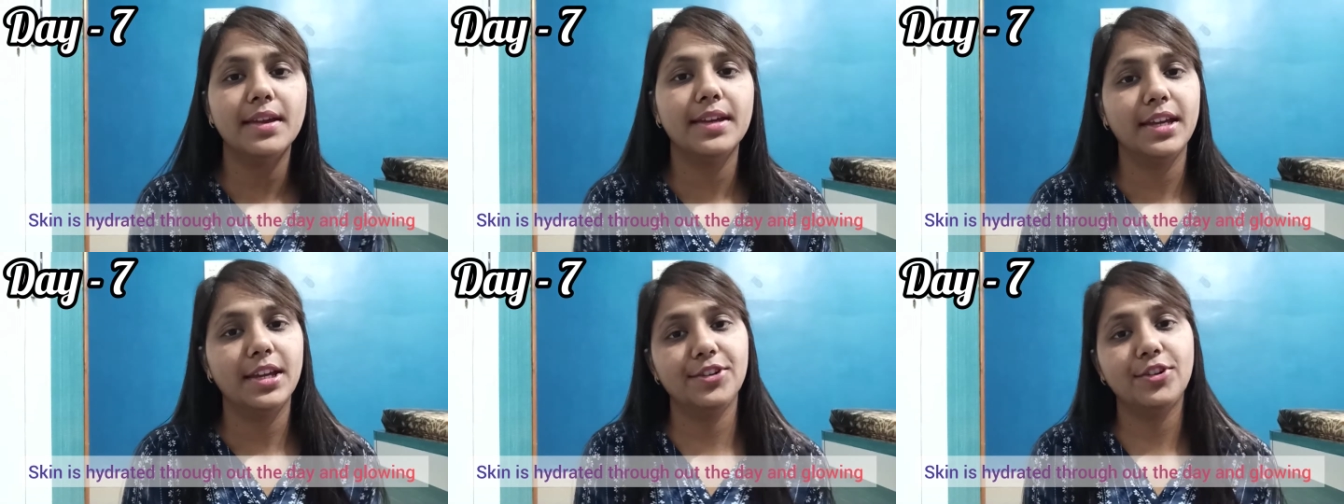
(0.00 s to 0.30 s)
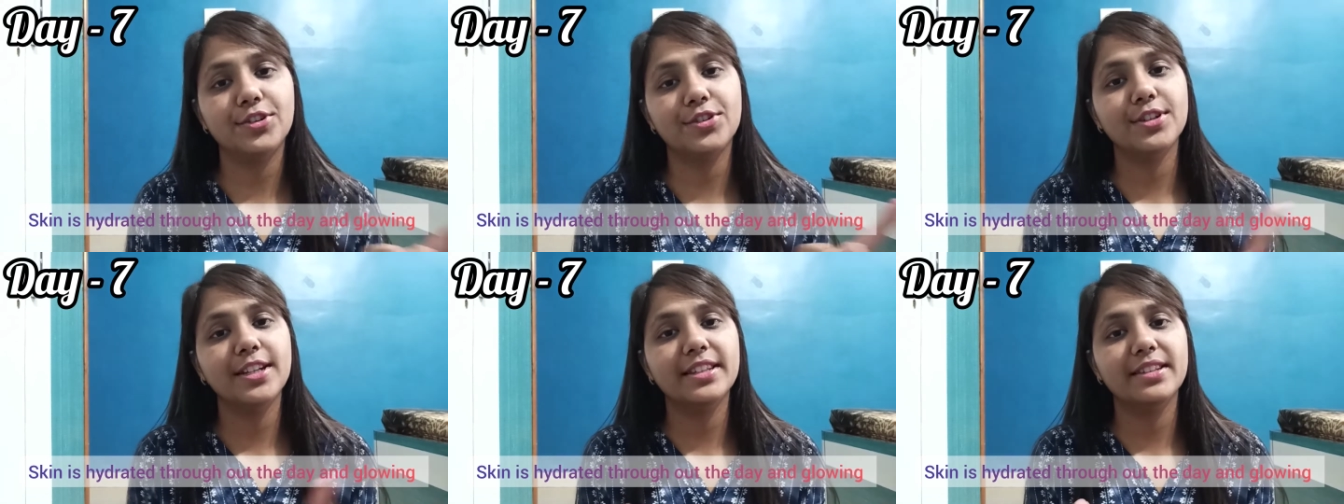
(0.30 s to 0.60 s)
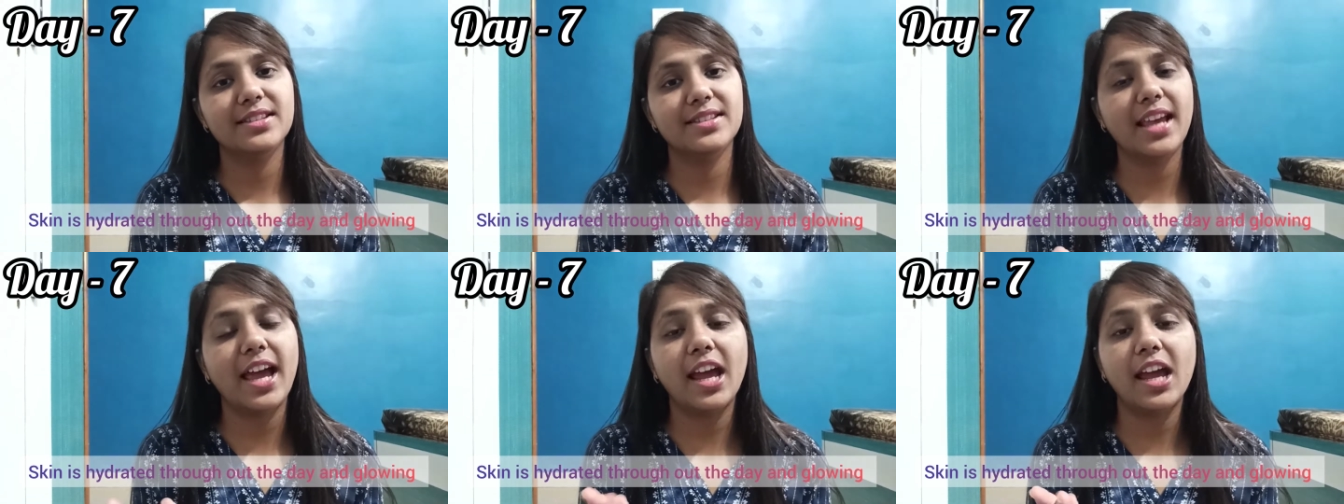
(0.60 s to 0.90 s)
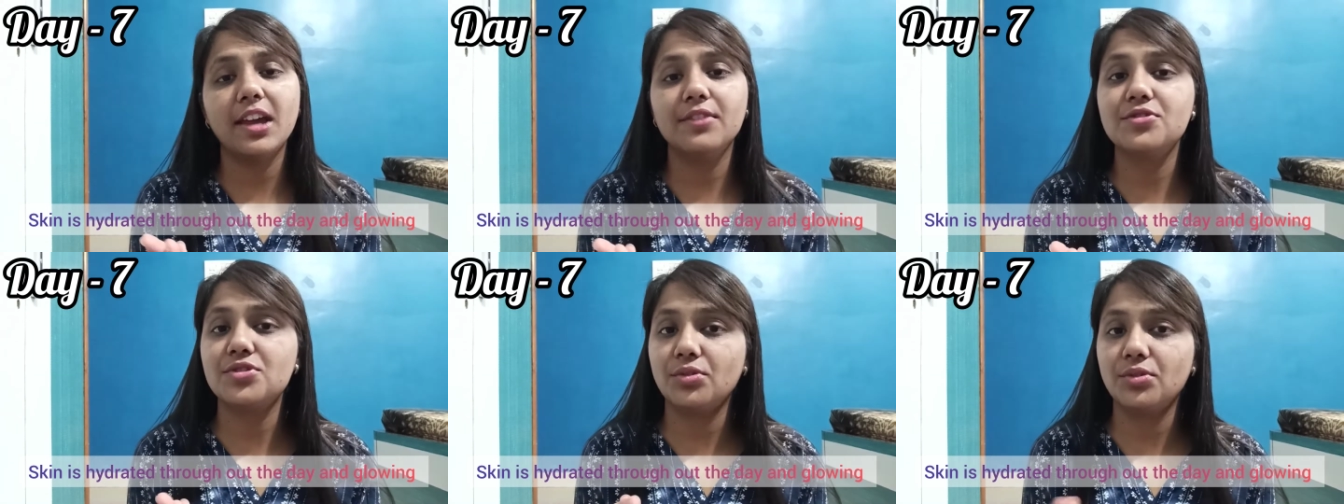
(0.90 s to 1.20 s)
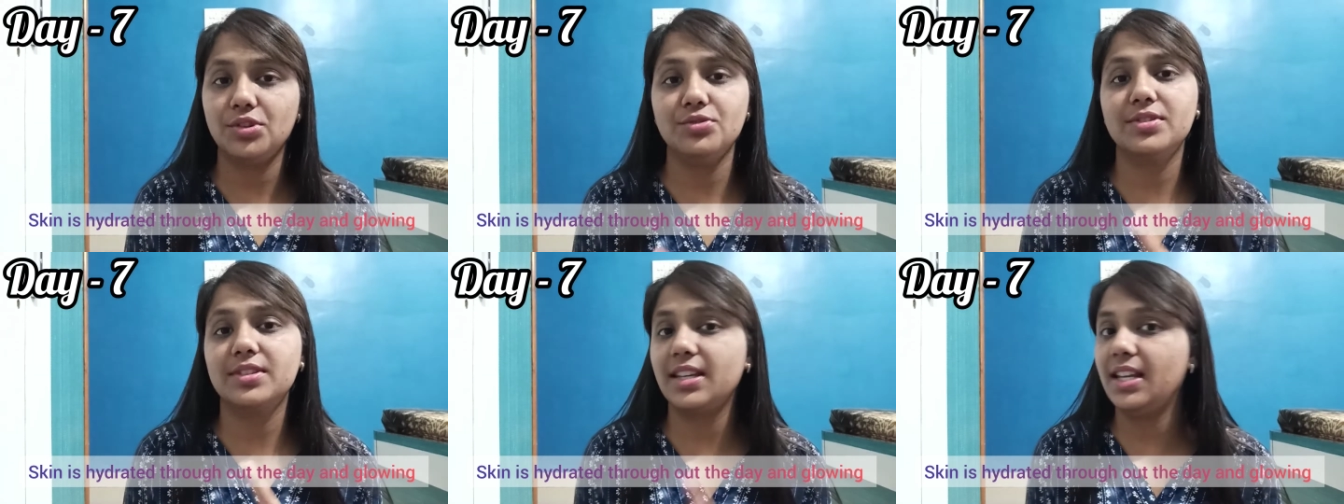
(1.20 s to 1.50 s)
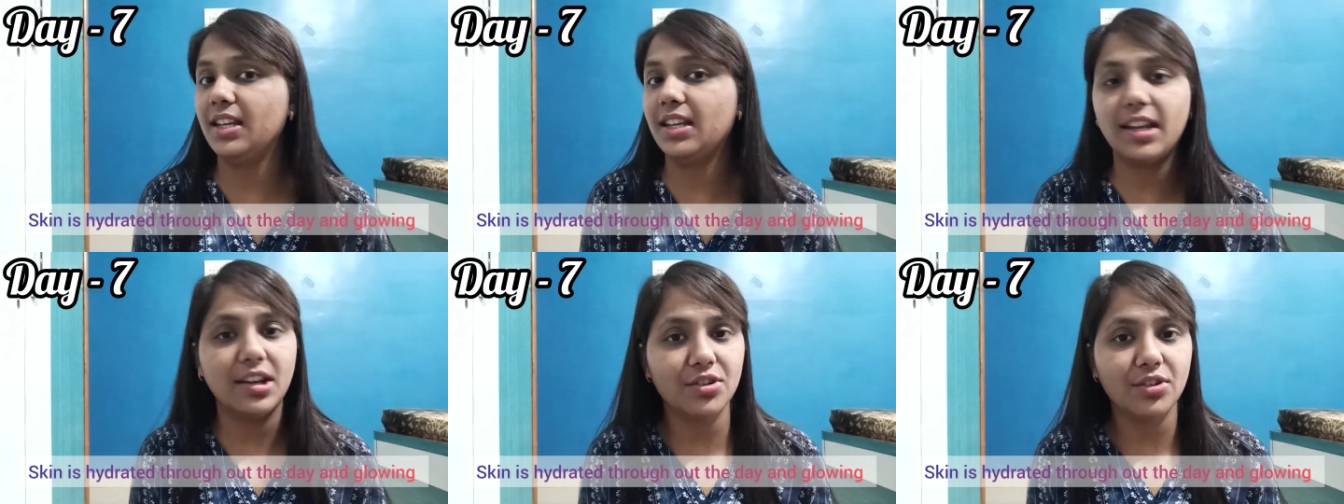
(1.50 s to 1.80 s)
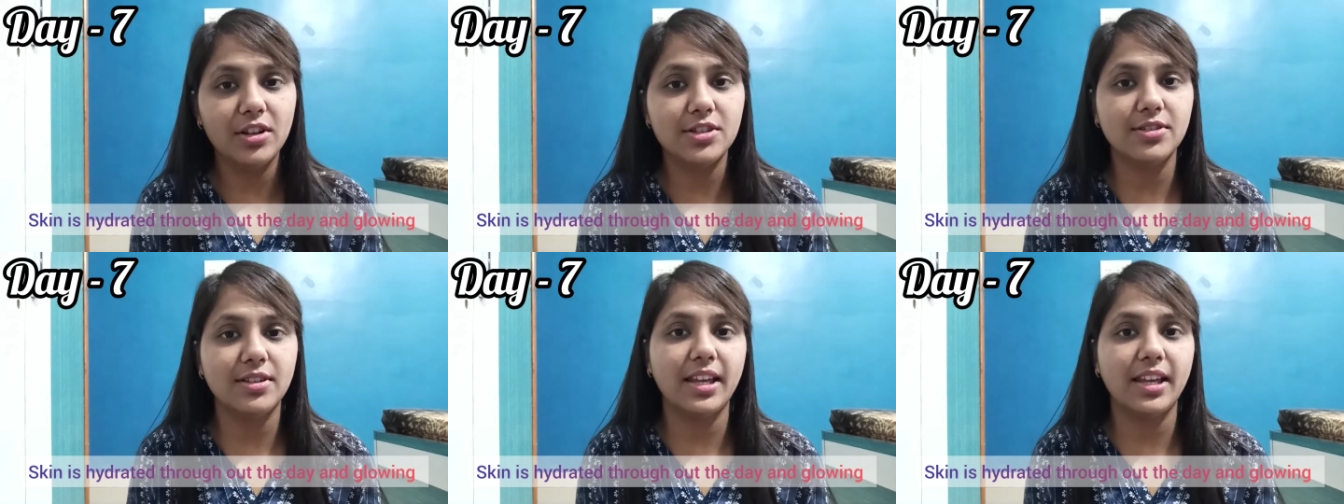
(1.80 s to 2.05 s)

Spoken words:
And not only this, I have shown you skincare also,